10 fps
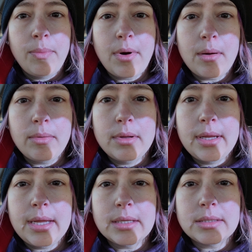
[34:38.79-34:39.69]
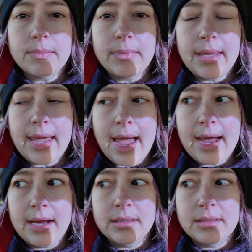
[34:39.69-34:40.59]
probably get some
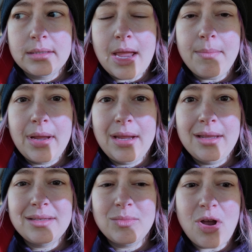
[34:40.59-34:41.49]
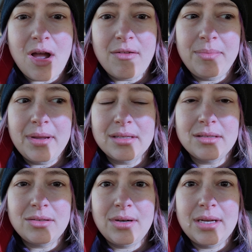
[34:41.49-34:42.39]
gas. I might get some coffee because
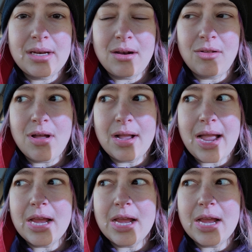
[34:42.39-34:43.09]
it's already 10 o'clock.